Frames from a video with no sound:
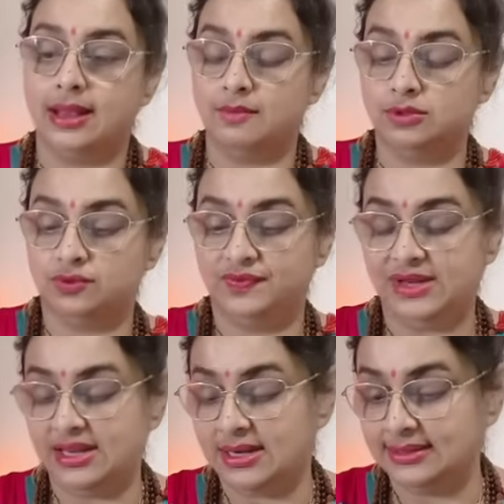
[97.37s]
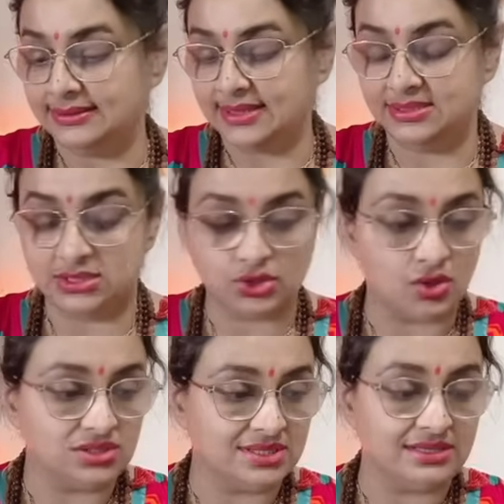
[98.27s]
i'm also feeling like they are just
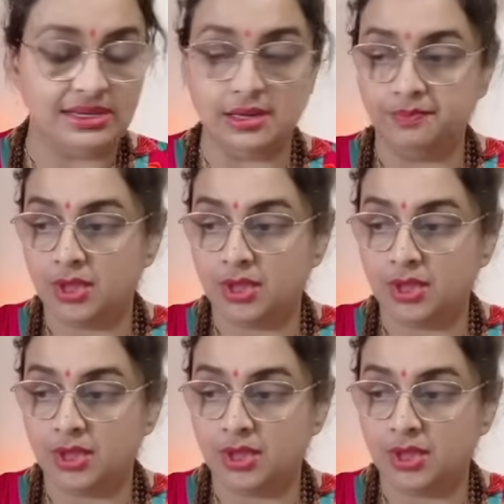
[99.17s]
constantly